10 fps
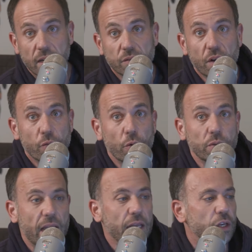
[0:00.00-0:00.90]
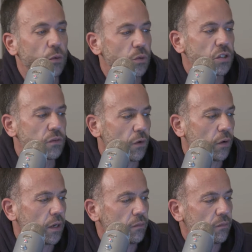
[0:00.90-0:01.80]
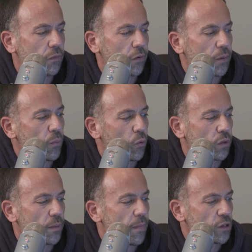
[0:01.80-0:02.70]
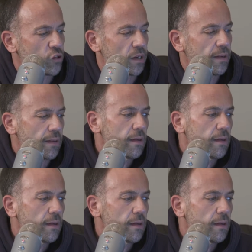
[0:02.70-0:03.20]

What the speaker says: And that's what I wrote down there, which is very, very important to mention.